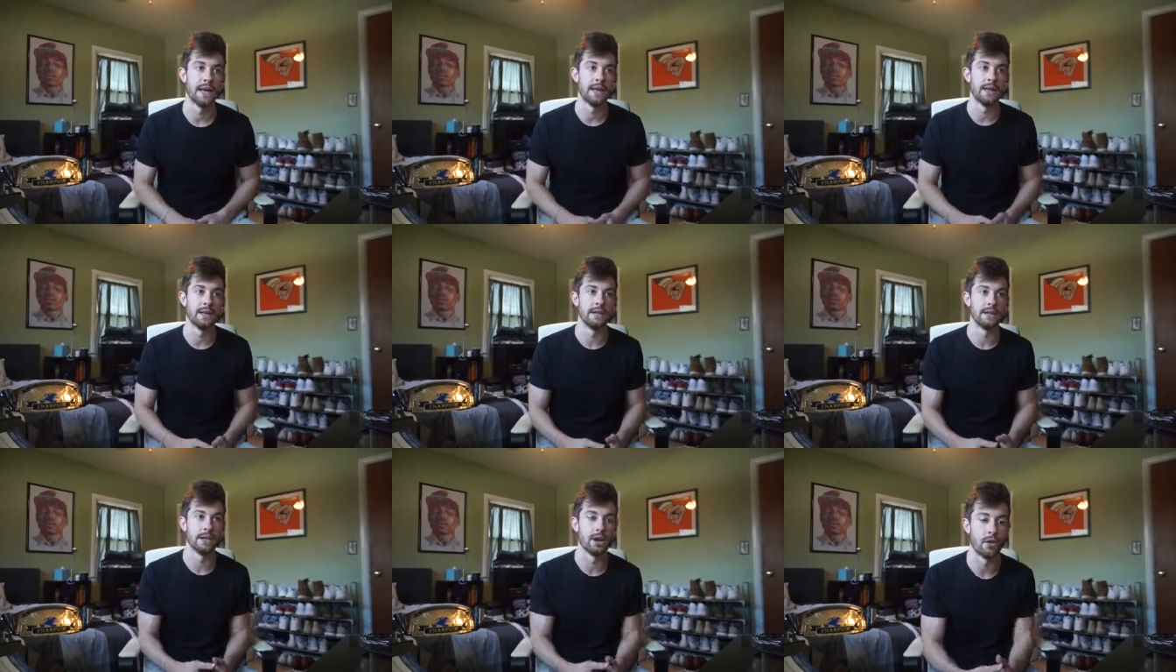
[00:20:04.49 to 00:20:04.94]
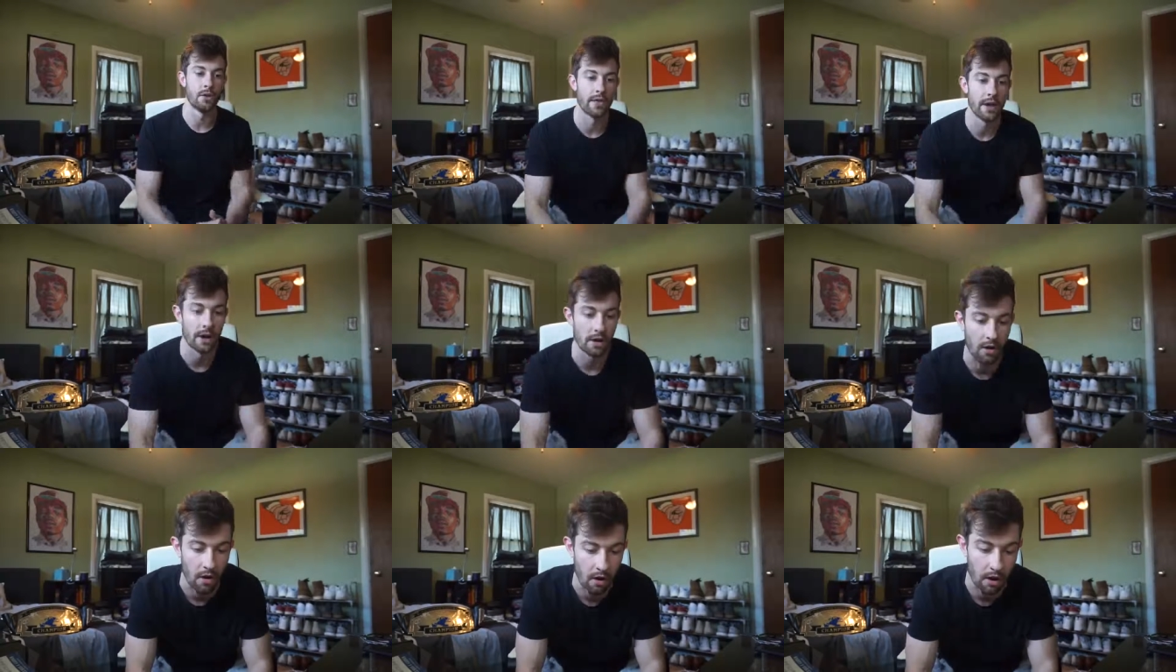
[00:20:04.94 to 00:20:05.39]
And, you know,
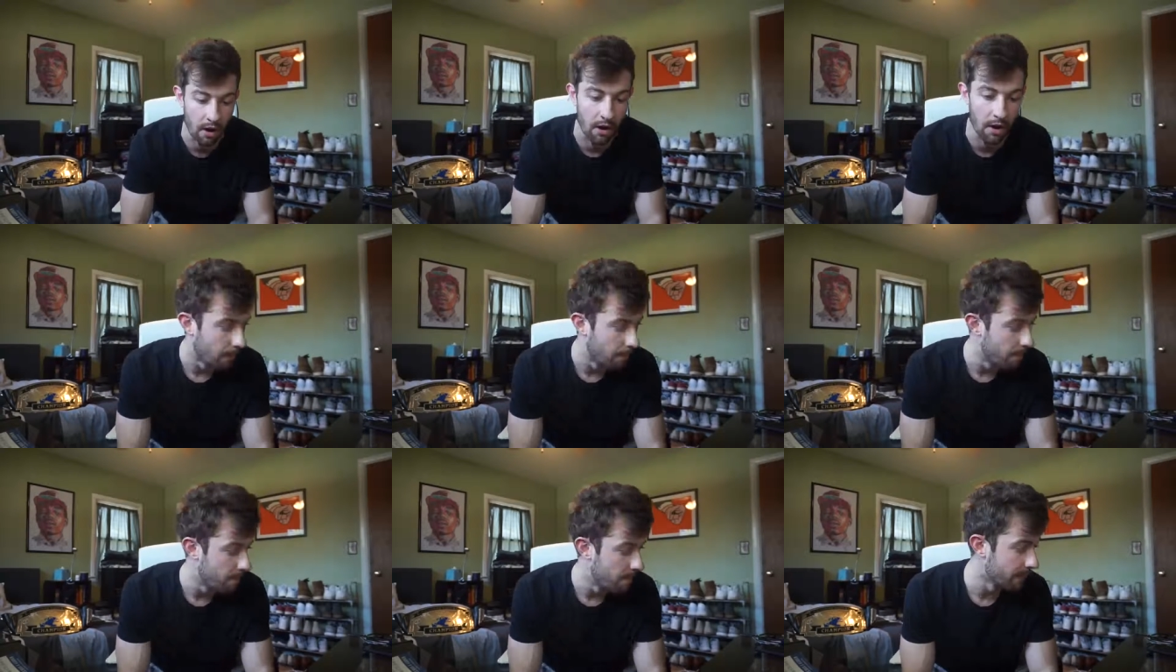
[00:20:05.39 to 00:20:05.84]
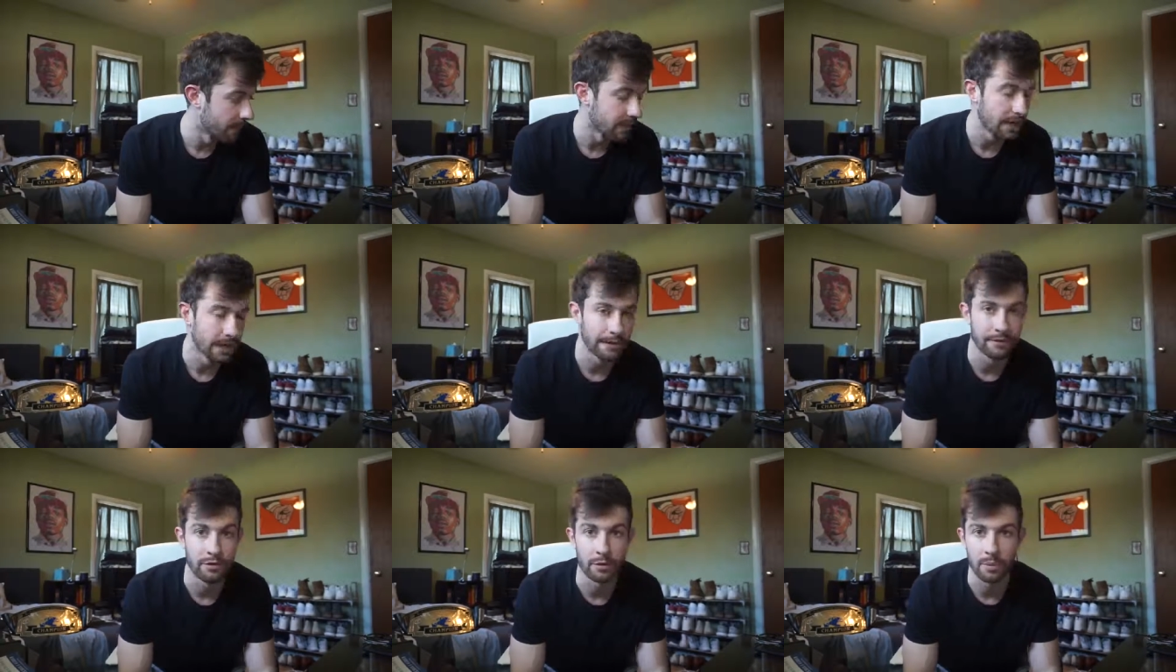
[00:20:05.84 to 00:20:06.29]
there are a
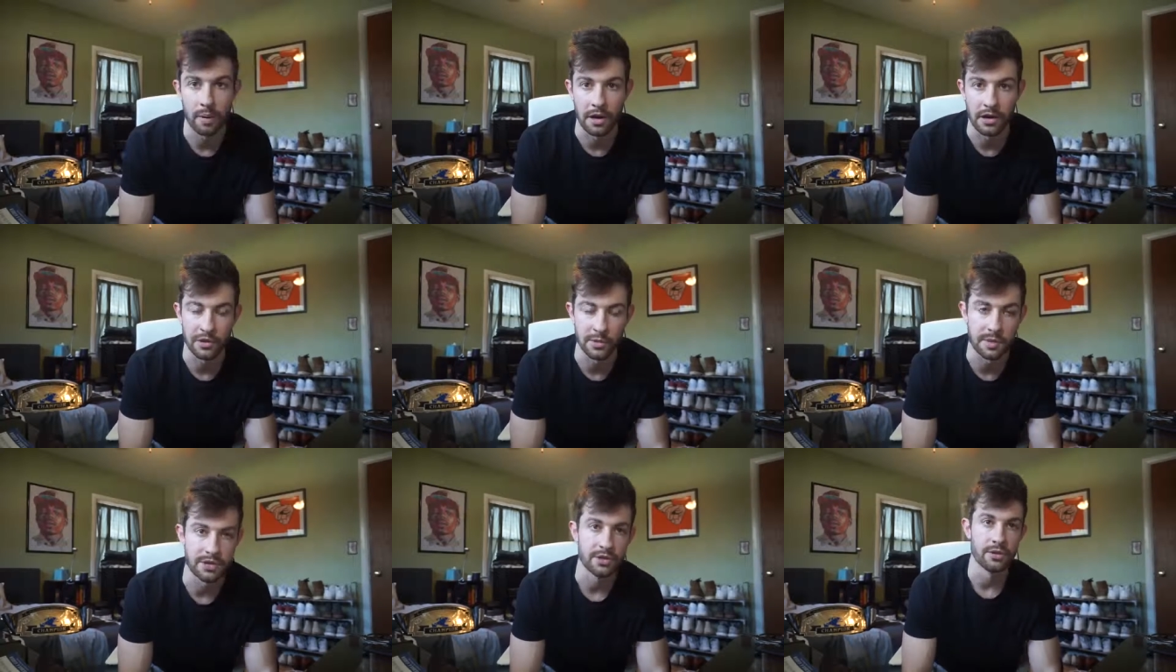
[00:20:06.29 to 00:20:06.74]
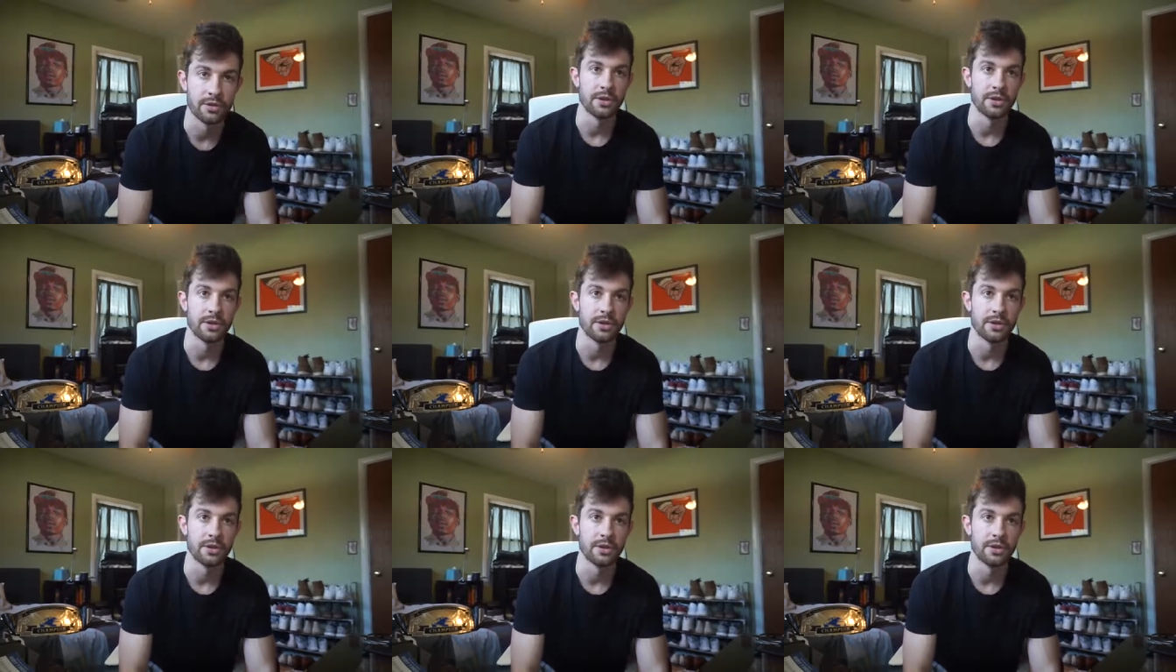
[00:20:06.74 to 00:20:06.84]
million different punishments